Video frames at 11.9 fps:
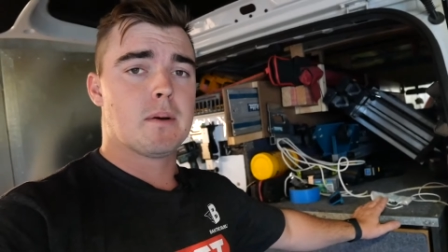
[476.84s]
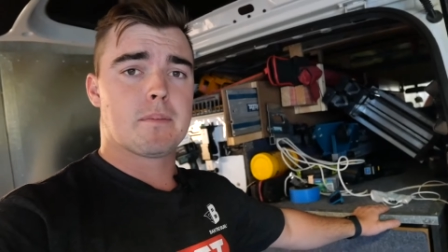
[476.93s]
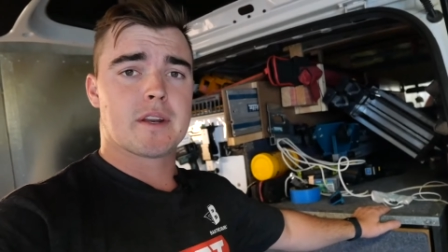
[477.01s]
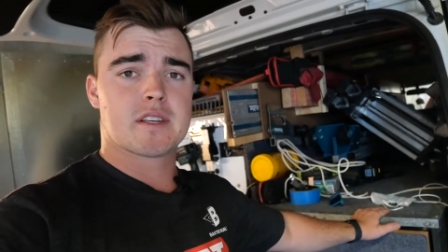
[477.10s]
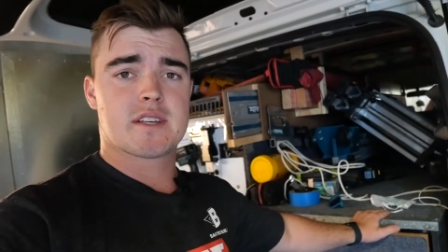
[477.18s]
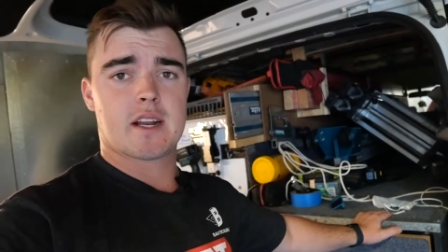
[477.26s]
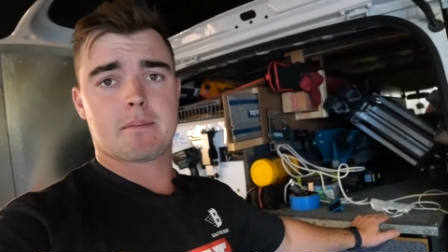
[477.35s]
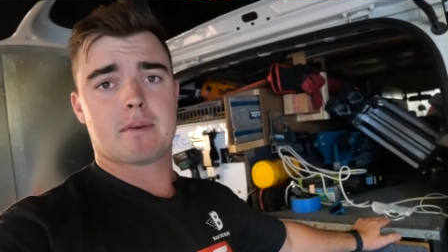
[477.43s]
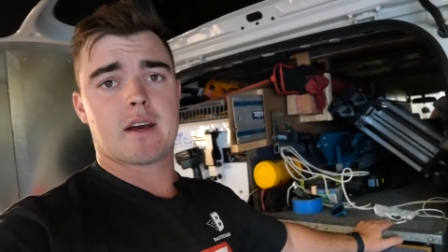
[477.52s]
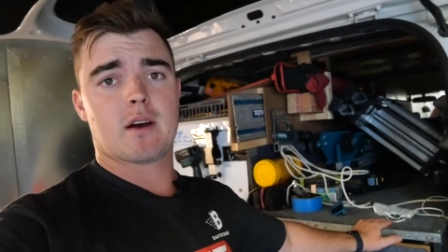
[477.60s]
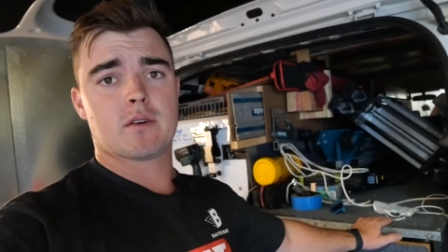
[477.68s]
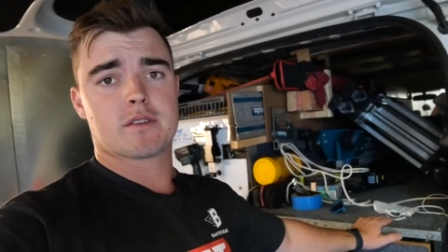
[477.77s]
bit better setup
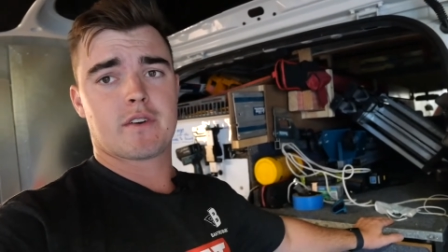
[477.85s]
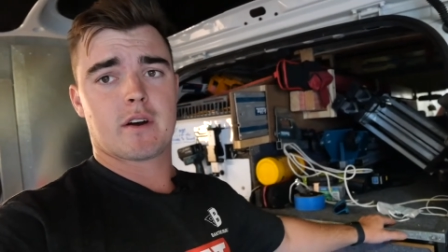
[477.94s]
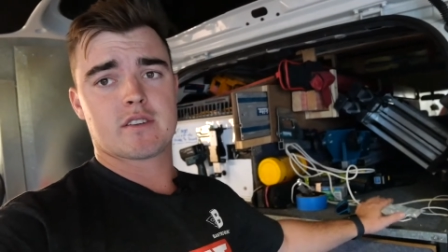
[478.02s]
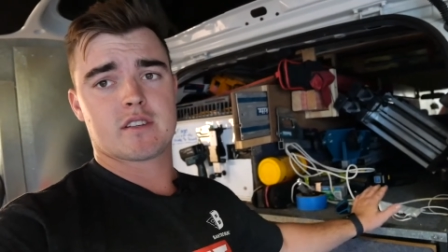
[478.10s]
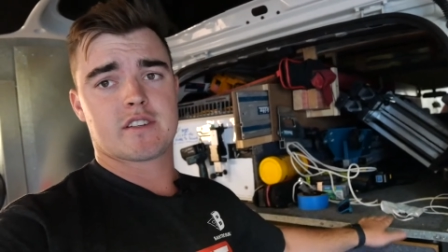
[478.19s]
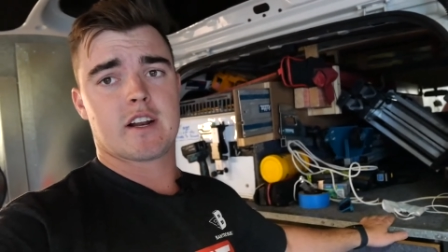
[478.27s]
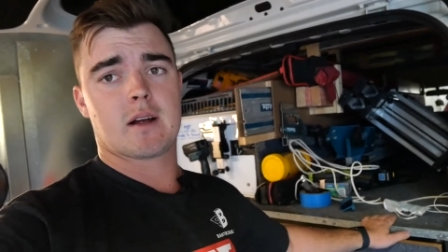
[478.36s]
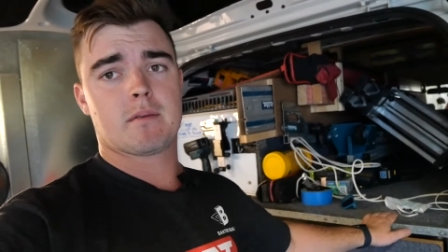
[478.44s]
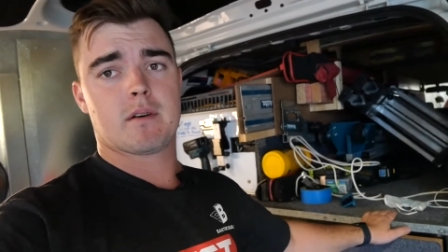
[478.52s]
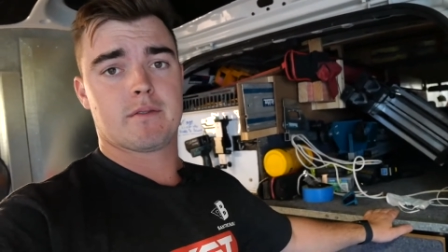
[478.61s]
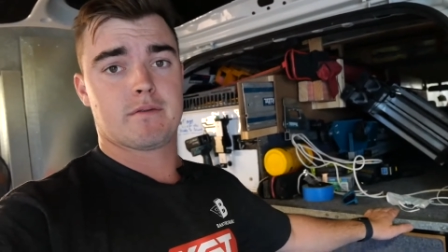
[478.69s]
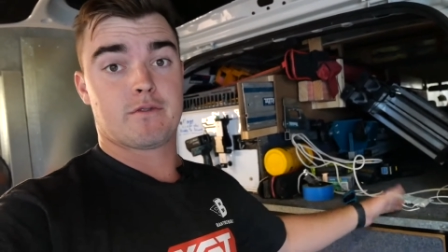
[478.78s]
now as far as the setup
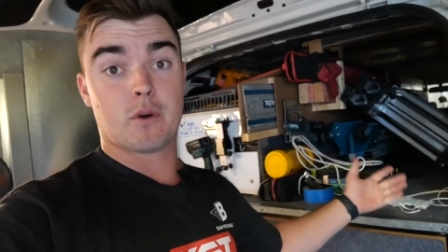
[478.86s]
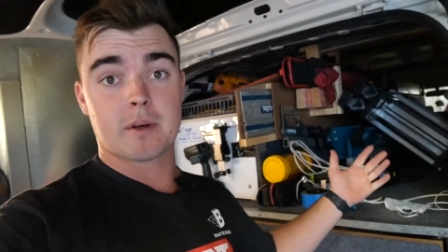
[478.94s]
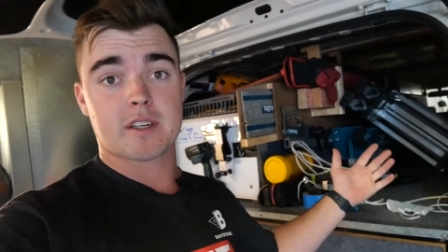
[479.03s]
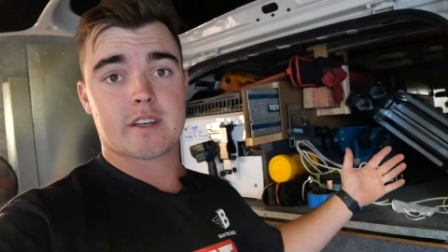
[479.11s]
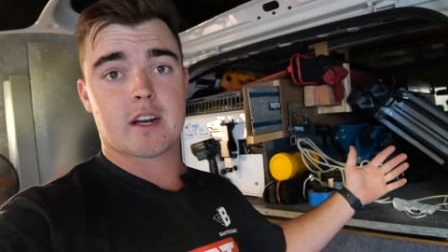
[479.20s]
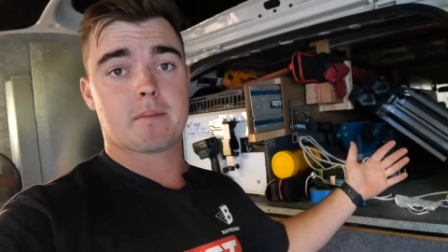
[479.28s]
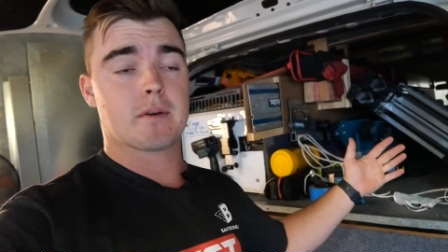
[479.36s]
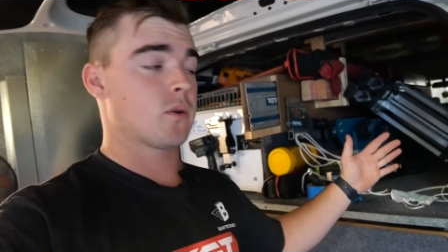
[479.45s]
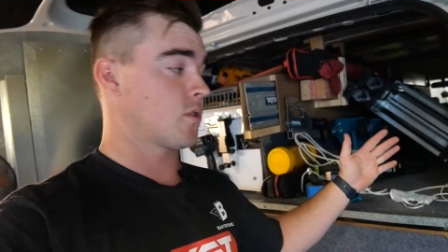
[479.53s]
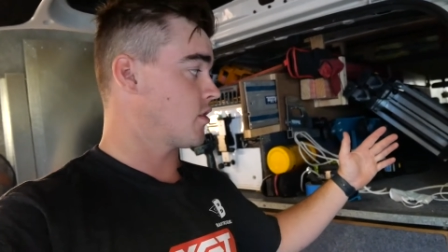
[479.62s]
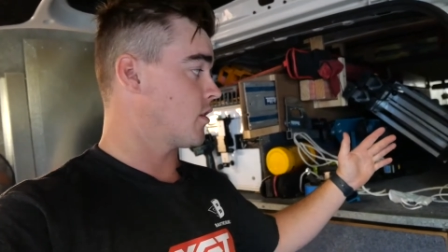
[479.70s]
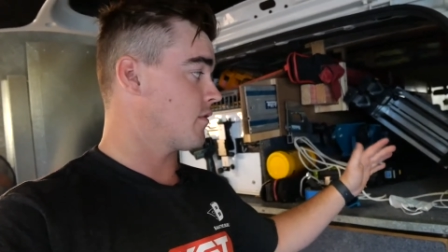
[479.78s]
of uh, filming setup and
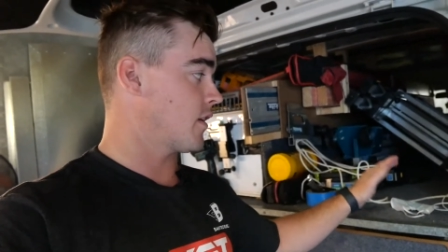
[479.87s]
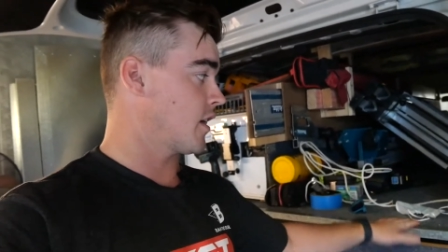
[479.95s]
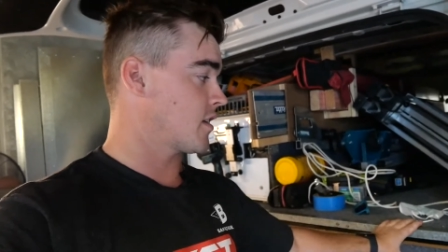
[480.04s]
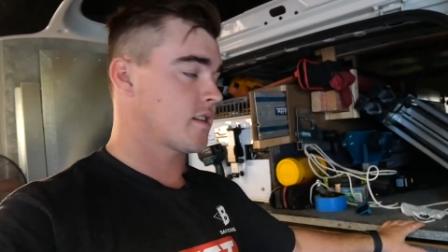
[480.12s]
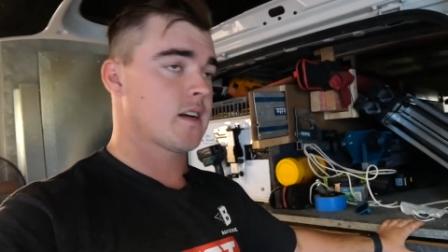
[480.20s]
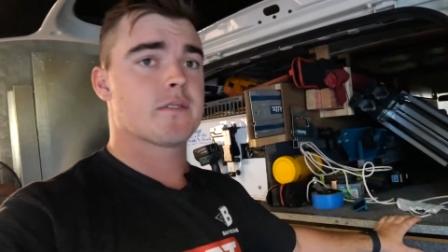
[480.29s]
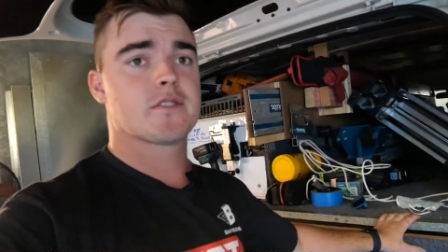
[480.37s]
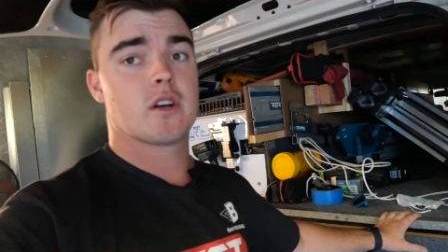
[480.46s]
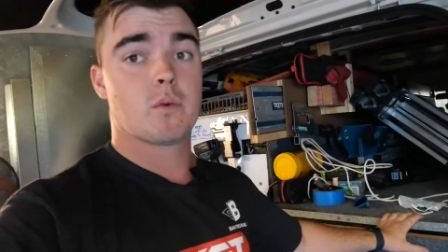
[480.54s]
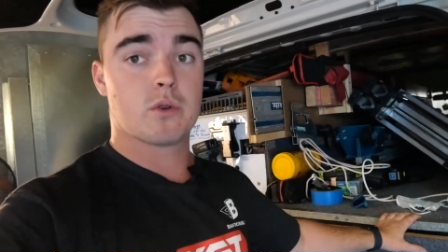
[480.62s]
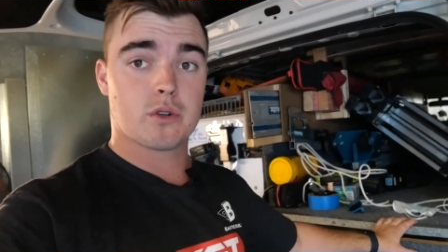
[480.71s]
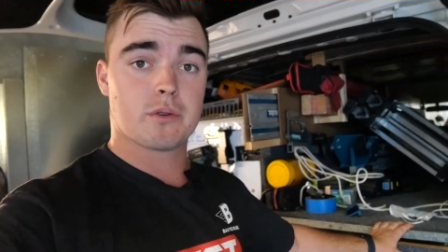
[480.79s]
also the van itself.
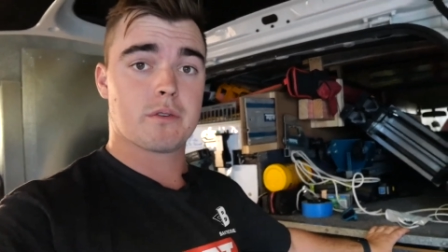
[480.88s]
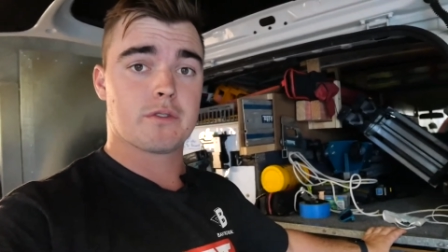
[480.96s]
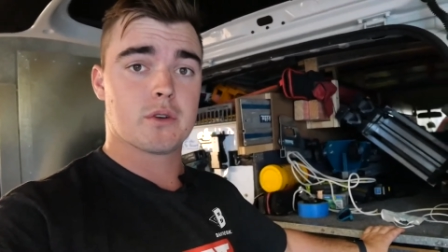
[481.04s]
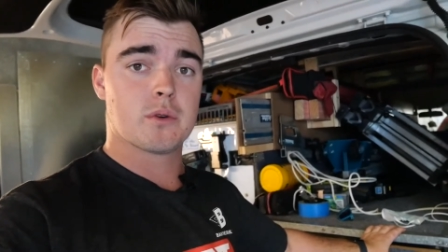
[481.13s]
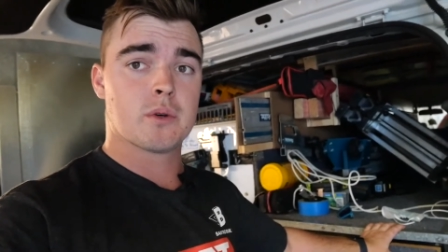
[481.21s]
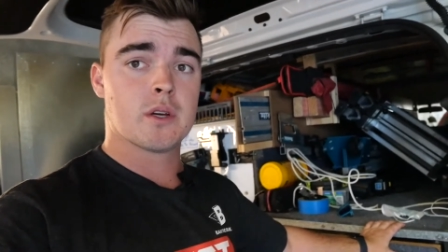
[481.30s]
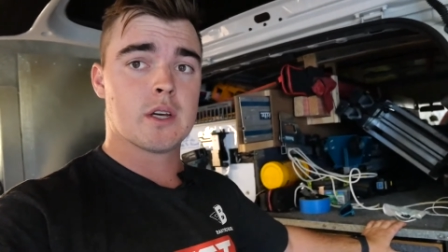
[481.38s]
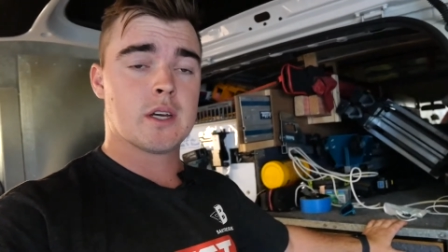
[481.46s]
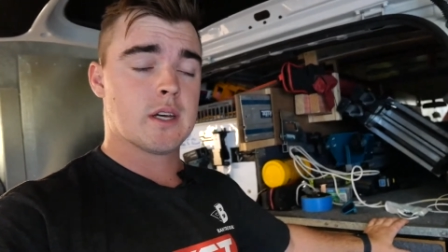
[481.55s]
So we'll do a review